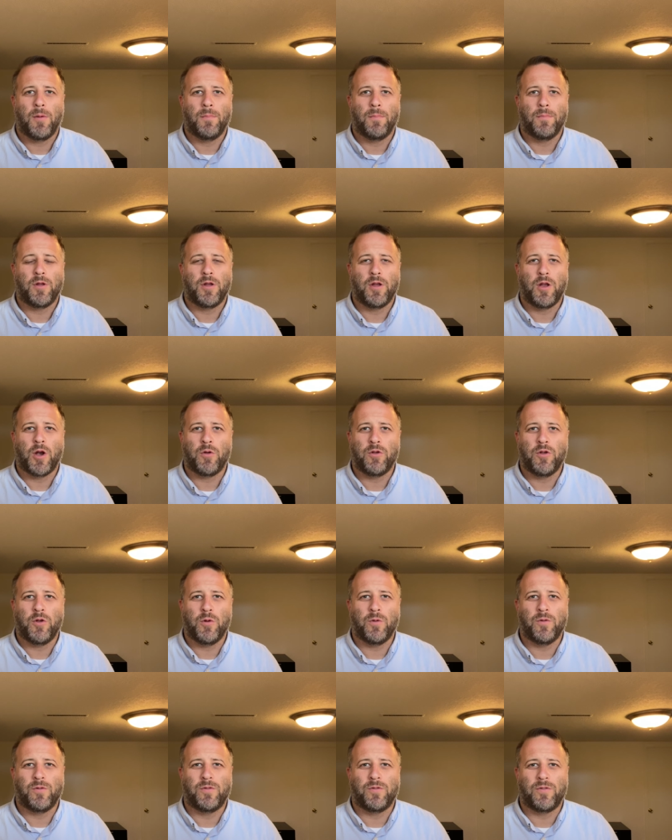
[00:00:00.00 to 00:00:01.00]

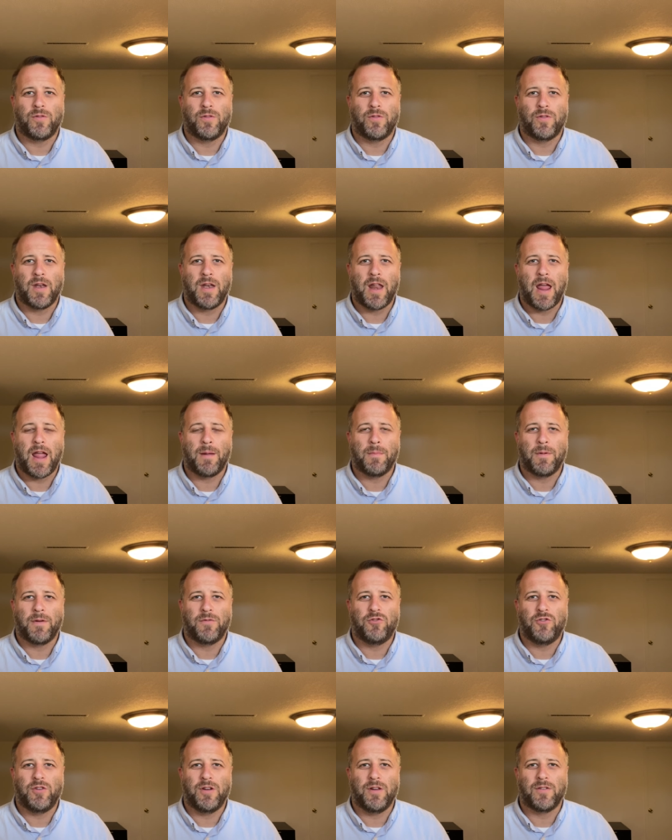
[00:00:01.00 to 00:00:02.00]
use the name of
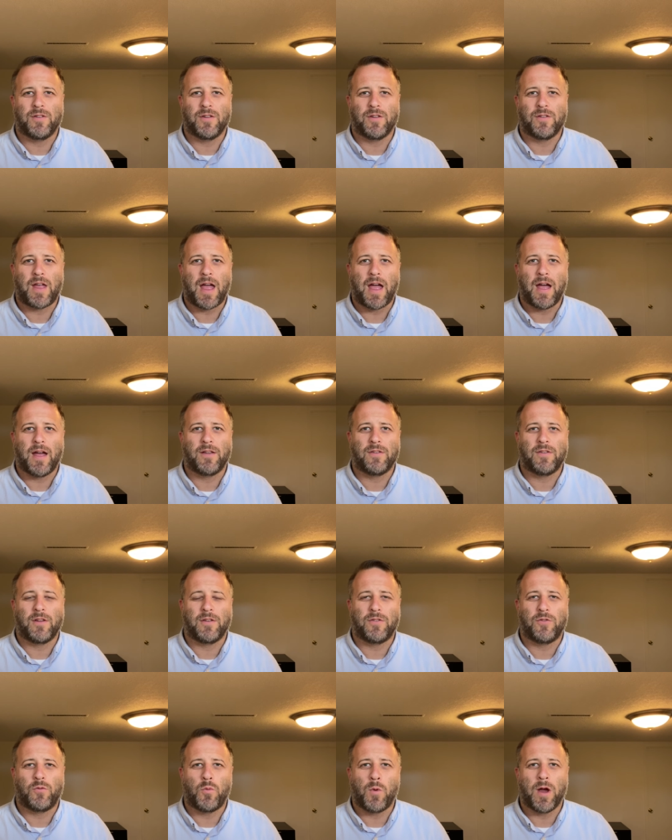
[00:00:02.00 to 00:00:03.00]
Jesus as a
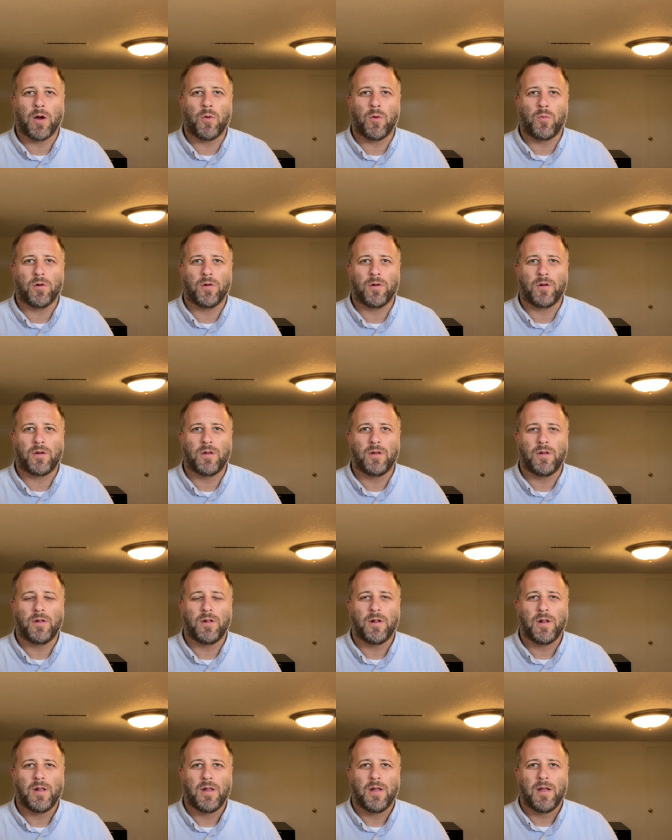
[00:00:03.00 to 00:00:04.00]
swear word.
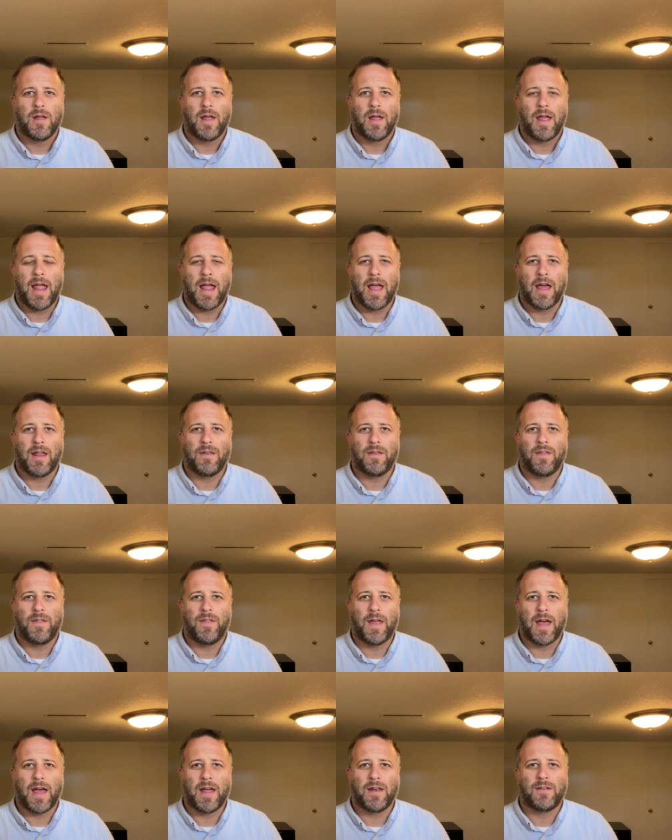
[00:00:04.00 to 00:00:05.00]
And
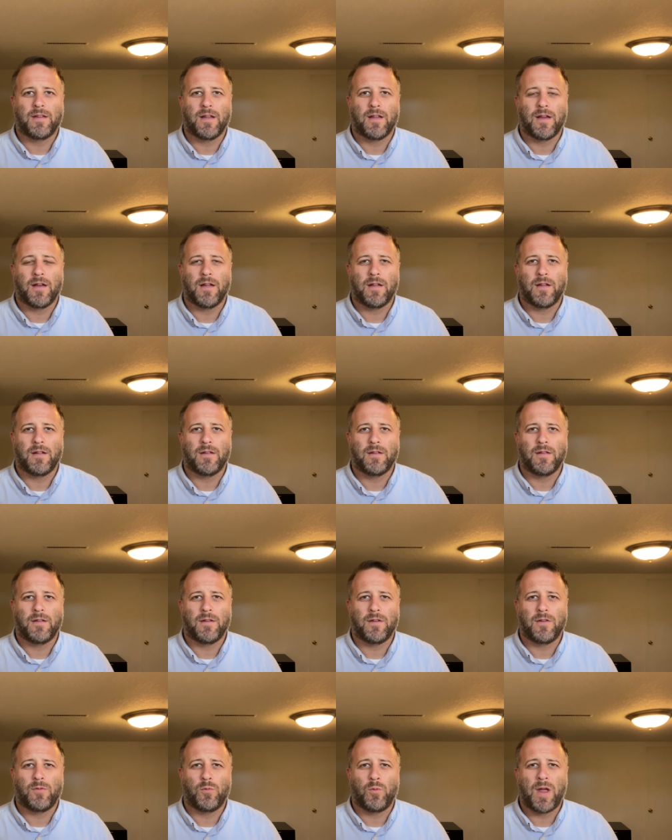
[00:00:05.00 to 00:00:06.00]
that
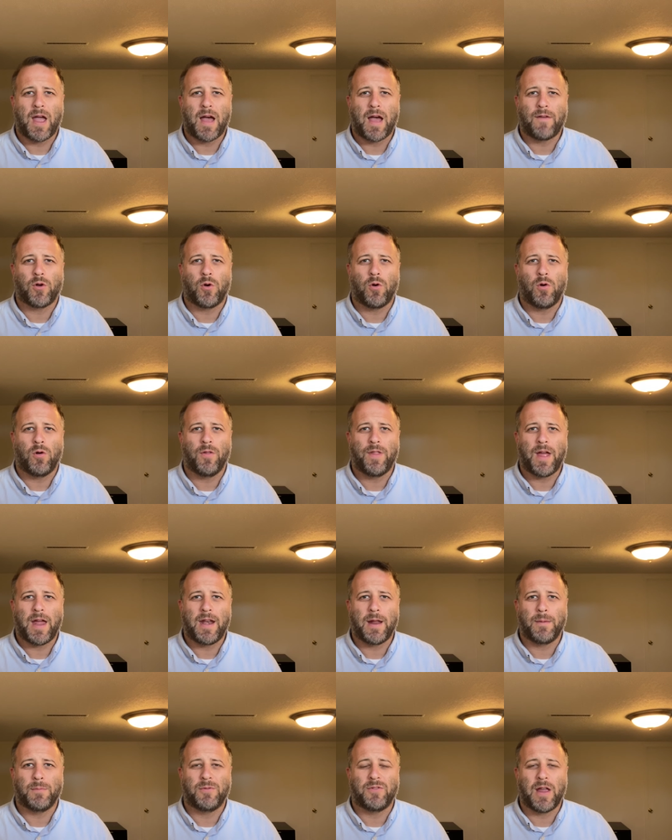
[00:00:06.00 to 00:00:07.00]
we have to hold that
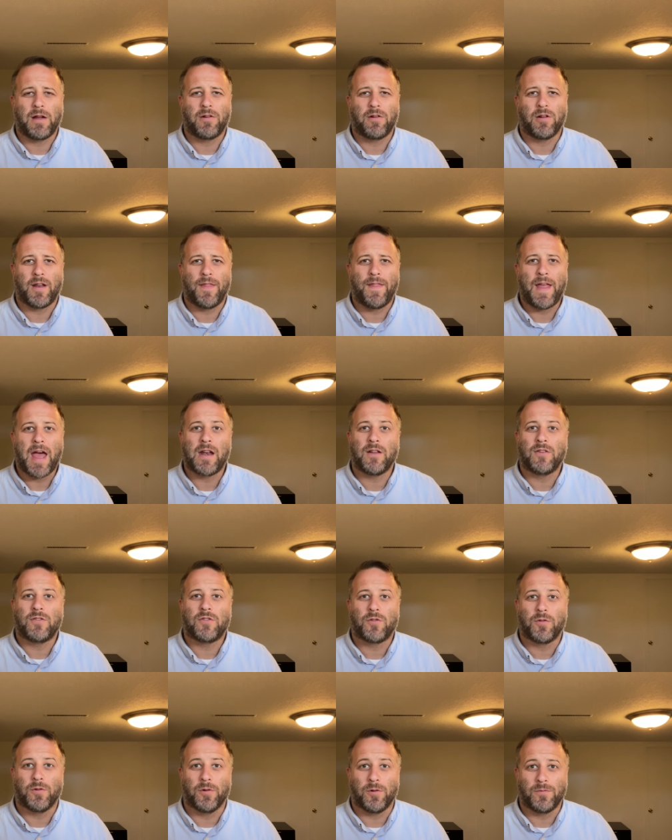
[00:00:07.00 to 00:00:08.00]
name sacred. And that is
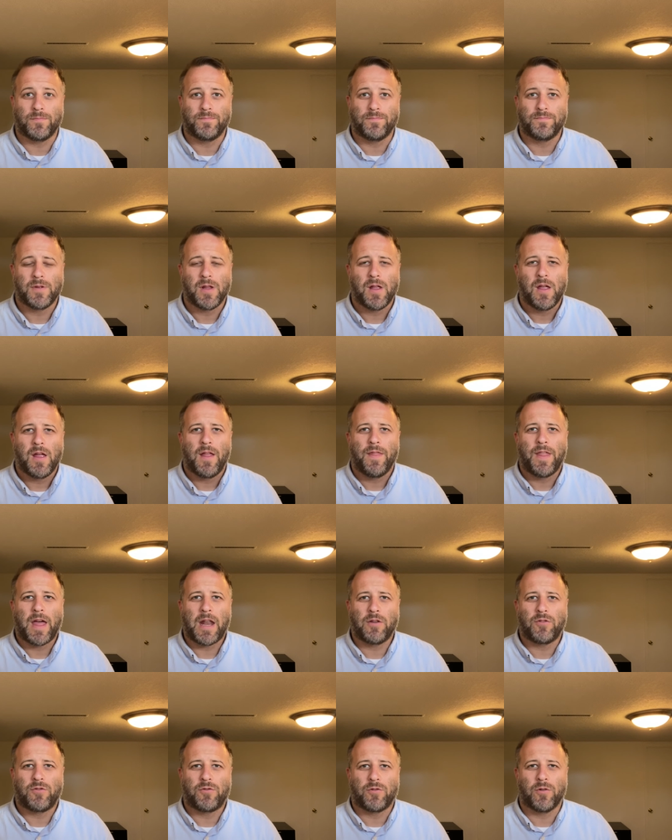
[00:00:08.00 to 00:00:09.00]
true. That
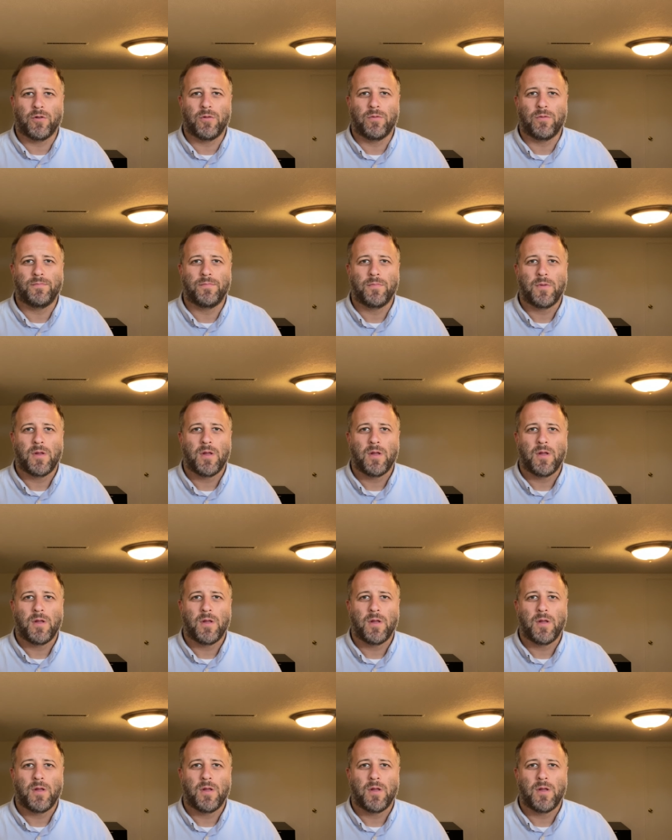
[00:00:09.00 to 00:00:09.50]
is true.